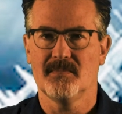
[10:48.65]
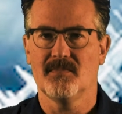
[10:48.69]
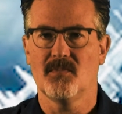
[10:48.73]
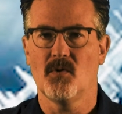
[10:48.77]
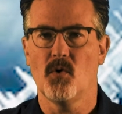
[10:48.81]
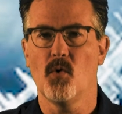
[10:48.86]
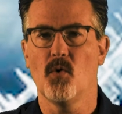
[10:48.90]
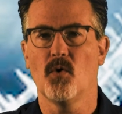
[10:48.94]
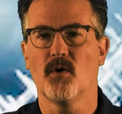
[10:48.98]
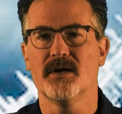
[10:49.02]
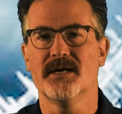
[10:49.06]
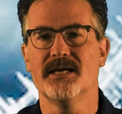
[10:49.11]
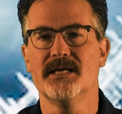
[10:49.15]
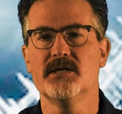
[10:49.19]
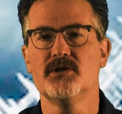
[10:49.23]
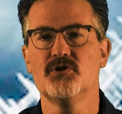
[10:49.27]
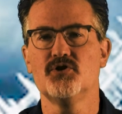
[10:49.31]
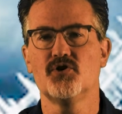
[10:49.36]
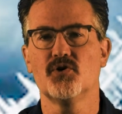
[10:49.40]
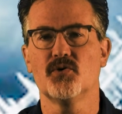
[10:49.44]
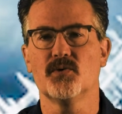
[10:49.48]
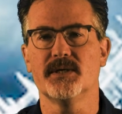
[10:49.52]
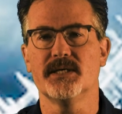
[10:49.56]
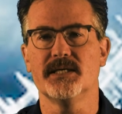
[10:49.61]
or
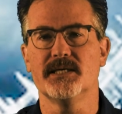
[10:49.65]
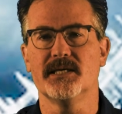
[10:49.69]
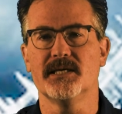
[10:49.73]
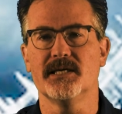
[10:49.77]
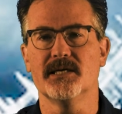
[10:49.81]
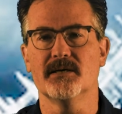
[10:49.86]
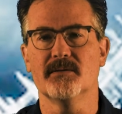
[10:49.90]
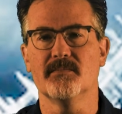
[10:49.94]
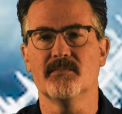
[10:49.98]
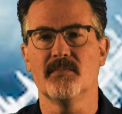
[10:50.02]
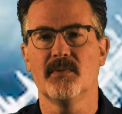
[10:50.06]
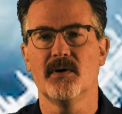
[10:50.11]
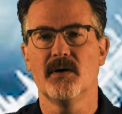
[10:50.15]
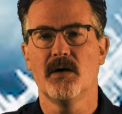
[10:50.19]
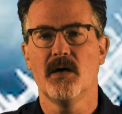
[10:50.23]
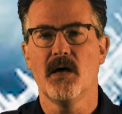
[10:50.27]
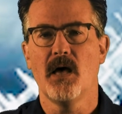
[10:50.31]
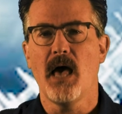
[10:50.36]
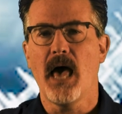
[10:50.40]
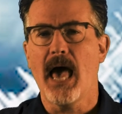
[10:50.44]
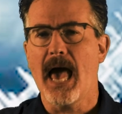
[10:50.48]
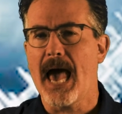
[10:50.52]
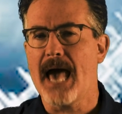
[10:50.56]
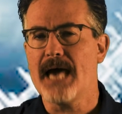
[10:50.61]
injuring him,
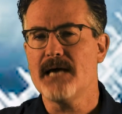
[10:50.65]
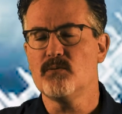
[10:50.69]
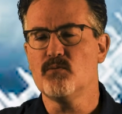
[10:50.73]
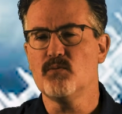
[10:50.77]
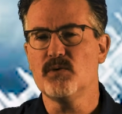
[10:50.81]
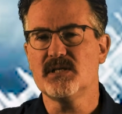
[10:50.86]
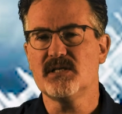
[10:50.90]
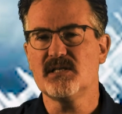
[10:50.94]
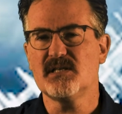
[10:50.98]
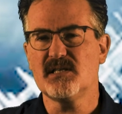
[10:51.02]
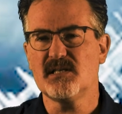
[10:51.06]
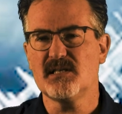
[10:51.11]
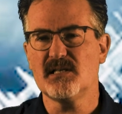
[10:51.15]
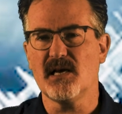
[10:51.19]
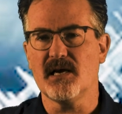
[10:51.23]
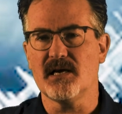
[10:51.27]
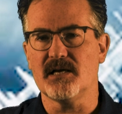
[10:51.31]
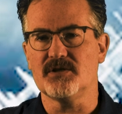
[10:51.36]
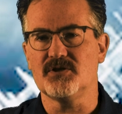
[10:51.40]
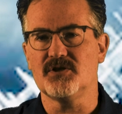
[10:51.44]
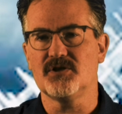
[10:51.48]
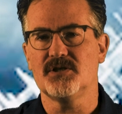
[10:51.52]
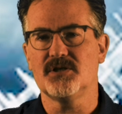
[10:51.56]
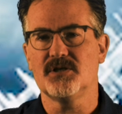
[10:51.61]
and with
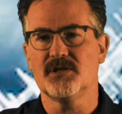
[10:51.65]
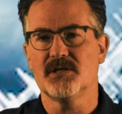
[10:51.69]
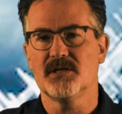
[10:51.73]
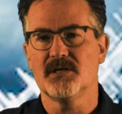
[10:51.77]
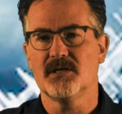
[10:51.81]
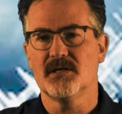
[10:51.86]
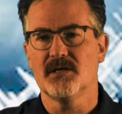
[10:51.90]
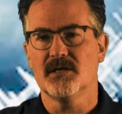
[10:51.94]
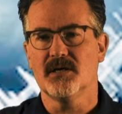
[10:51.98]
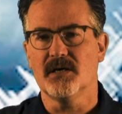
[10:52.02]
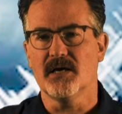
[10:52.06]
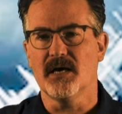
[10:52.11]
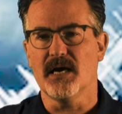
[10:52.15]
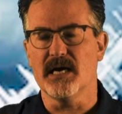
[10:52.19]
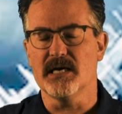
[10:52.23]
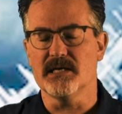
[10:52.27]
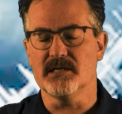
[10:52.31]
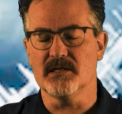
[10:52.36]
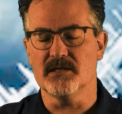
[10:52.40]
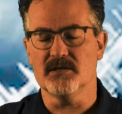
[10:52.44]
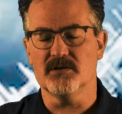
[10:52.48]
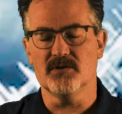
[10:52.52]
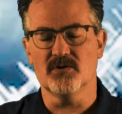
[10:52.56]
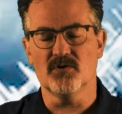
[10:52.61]
such an
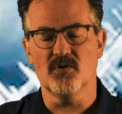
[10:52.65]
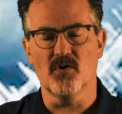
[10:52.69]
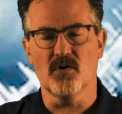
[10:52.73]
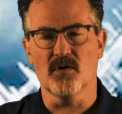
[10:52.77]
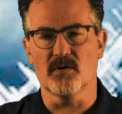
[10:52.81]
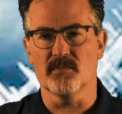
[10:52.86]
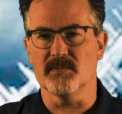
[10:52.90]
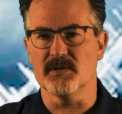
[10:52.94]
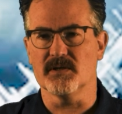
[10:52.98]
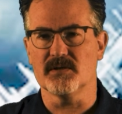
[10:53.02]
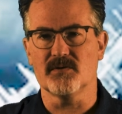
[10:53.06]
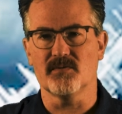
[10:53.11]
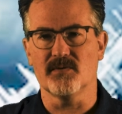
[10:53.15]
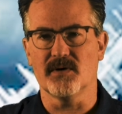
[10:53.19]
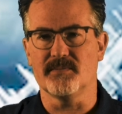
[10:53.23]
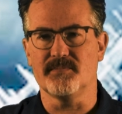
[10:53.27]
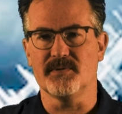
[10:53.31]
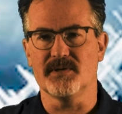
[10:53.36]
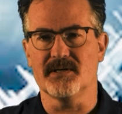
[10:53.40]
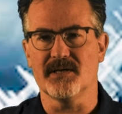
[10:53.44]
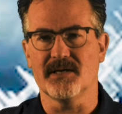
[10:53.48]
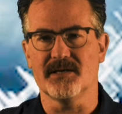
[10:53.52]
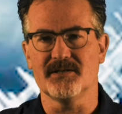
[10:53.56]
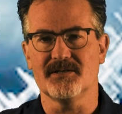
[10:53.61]
enormous
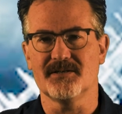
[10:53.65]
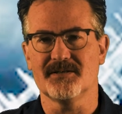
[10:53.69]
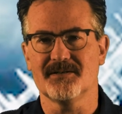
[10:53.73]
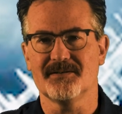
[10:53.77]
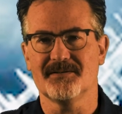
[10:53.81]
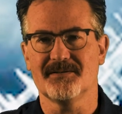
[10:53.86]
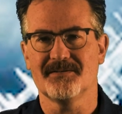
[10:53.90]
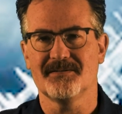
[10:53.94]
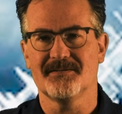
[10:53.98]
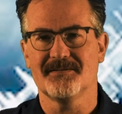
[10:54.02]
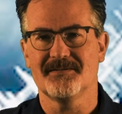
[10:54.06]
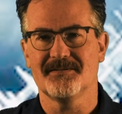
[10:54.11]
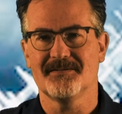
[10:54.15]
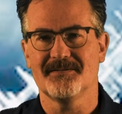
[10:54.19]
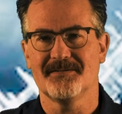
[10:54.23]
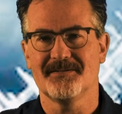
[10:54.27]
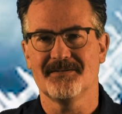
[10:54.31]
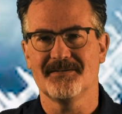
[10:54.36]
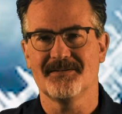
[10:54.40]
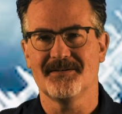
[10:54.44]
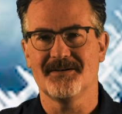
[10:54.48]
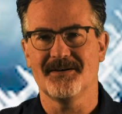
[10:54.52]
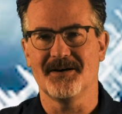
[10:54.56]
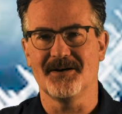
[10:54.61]
reputation,"
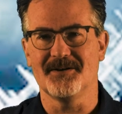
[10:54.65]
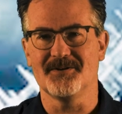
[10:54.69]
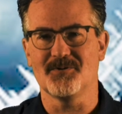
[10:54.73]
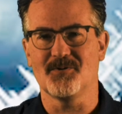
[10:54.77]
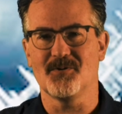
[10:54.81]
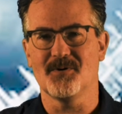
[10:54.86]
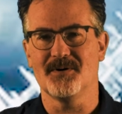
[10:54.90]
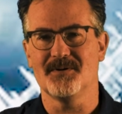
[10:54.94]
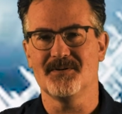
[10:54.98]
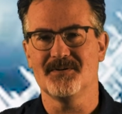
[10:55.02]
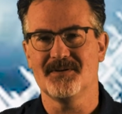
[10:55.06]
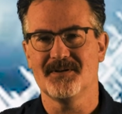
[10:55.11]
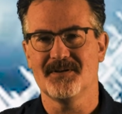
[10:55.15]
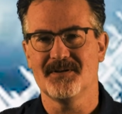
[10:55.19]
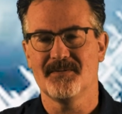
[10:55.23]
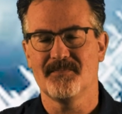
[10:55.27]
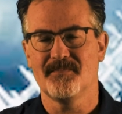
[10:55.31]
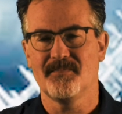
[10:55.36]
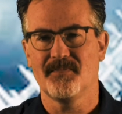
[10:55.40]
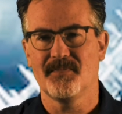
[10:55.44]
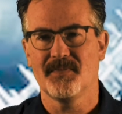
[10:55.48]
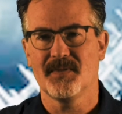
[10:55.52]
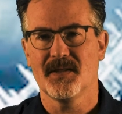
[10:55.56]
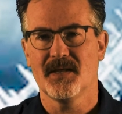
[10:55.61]
unquote.
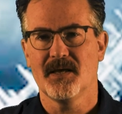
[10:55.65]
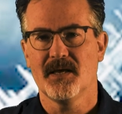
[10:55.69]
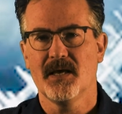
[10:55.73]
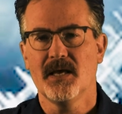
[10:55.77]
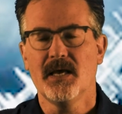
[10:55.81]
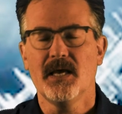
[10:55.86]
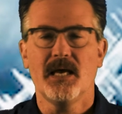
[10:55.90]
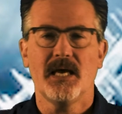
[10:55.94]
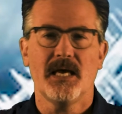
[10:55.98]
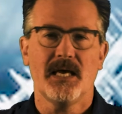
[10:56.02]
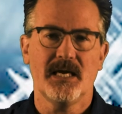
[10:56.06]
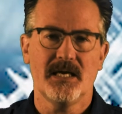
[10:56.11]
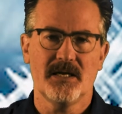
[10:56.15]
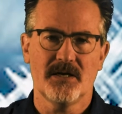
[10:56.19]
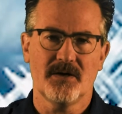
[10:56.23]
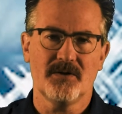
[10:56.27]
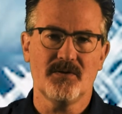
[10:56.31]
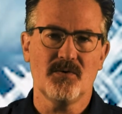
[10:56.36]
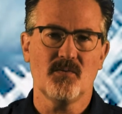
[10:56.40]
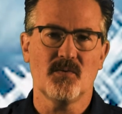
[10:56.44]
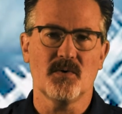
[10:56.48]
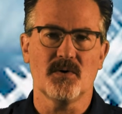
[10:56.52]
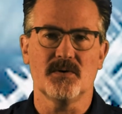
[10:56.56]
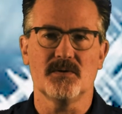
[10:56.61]
In
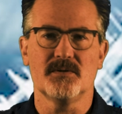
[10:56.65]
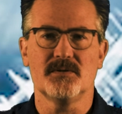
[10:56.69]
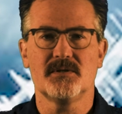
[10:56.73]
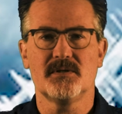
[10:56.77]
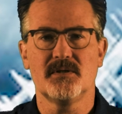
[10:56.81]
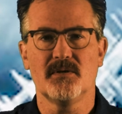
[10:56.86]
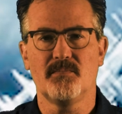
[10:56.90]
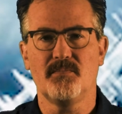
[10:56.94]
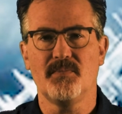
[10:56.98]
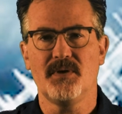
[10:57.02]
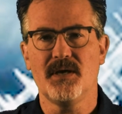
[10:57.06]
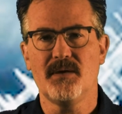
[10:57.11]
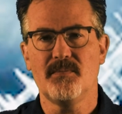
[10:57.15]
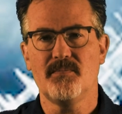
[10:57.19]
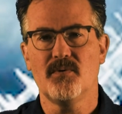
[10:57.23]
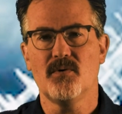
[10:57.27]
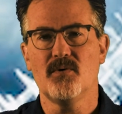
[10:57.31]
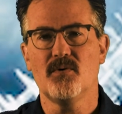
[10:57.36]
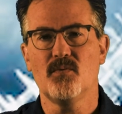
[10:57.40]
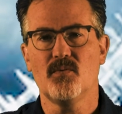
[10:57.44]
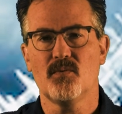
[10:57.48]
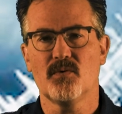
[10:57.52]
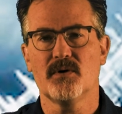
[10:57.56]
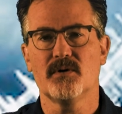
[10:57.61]
other words, the
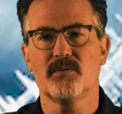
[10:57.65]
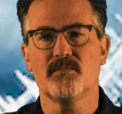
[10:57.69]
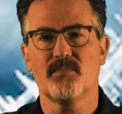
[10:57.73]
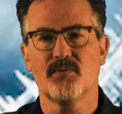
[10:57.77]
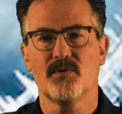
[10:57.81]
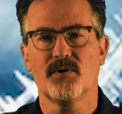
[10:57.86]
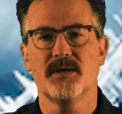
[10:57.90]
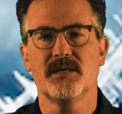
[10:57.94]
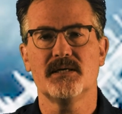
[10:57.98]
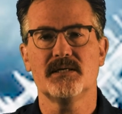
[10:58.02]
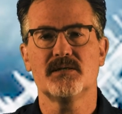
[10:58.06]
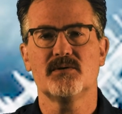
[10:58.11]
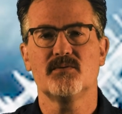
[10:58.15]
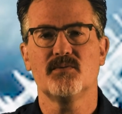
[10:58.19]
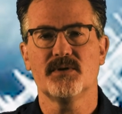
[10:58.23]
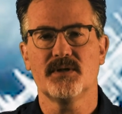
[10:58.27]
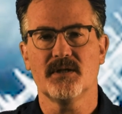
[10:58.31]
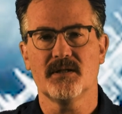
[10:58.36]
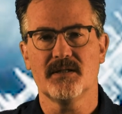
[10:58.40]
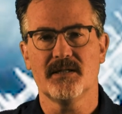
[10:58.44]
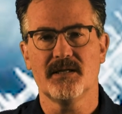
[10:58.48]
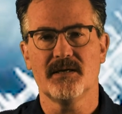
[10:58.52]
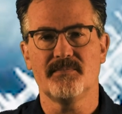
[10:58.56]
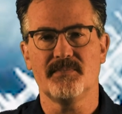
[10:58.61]
people were impressed with
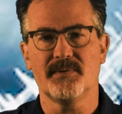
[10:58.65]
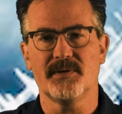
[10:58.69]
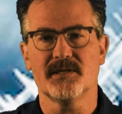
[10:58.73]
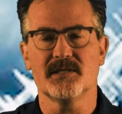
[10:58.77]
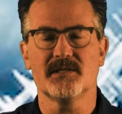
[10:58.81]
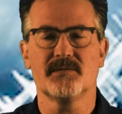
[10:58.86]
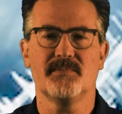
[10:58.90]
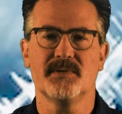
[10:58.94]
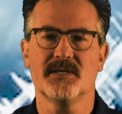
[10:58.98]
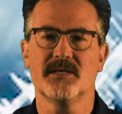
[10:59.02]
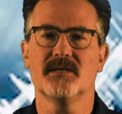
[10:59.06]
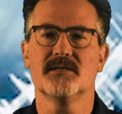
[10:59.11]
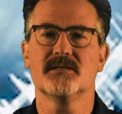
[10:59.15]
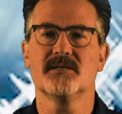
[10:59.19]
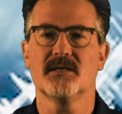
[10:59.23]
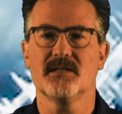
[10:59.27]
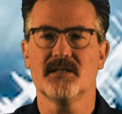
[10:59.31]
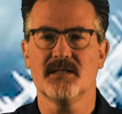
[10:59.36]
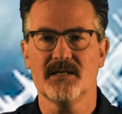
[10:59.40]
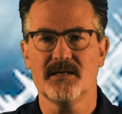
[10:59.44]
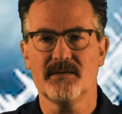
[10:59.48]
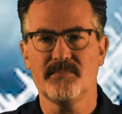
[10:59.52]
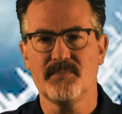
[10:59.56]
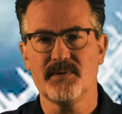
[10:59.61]
Alypius because
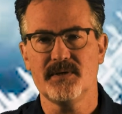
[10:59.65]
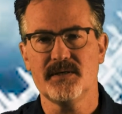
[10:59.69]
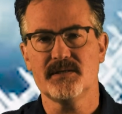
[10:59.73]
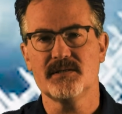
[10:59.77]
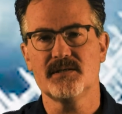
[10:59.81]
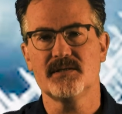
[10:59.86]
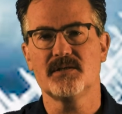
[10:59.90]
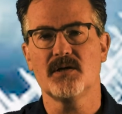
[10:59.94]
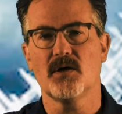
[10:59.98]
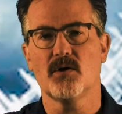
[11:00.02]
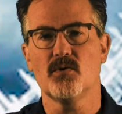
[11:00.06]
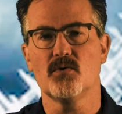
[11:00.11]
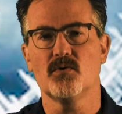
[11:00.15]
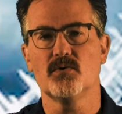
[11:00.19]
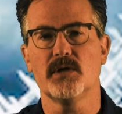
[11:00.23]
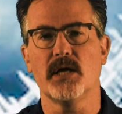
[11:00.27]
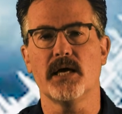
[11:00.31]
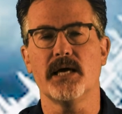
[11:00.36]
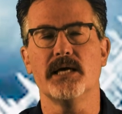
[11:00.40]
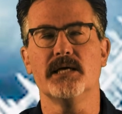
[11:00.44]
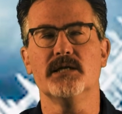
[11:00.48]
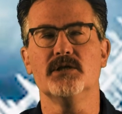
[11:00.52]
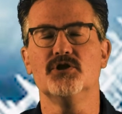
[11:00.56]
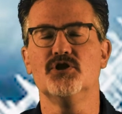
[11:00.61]
Alypius told
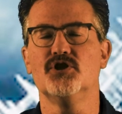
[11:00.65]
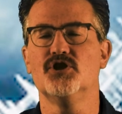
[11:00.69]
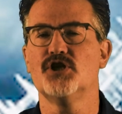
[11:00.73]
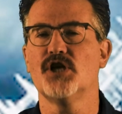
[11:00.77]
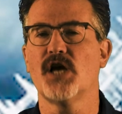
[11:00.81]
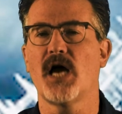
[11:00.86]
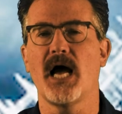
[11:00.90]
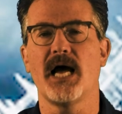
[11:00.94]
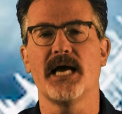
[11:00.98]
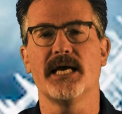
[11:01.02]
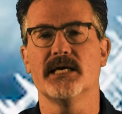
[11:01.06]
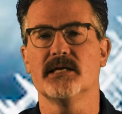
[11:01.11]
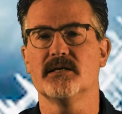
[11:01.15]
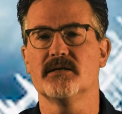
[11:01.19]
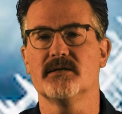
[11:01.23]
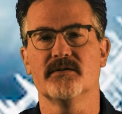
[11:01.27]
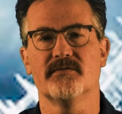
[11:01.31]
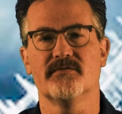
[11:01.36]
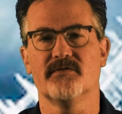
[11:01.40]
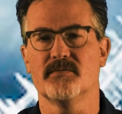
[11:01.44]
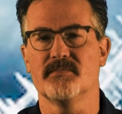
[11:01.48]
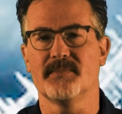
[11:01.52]
a giant of a